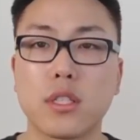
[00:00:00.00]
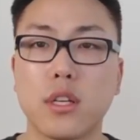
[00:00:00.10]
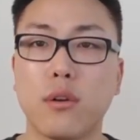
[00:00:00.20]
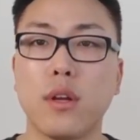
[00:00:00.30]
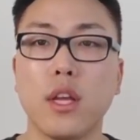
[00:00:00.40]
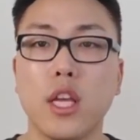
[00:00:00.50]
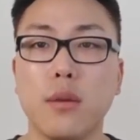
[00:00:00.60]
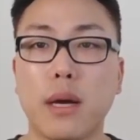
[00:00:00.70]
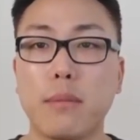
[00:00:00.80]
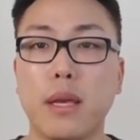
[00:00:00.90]
so
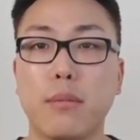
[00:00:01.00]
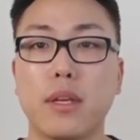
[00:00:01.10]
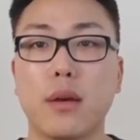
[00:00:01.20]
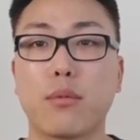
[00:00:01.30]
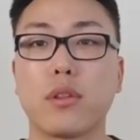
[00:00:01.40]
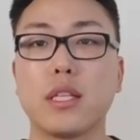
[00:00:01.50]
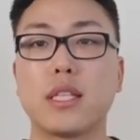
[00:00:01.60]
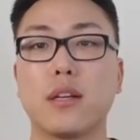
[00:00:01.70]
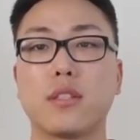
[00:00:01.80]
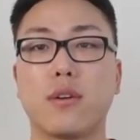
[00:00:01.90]
you might be able to get more
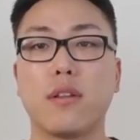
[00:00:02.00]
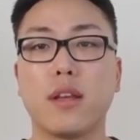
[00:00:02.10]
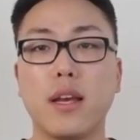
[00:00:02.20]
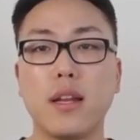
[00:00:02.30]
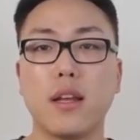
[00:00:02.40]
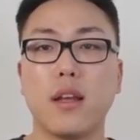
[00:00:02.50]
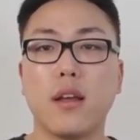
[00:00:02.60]
discounts during then.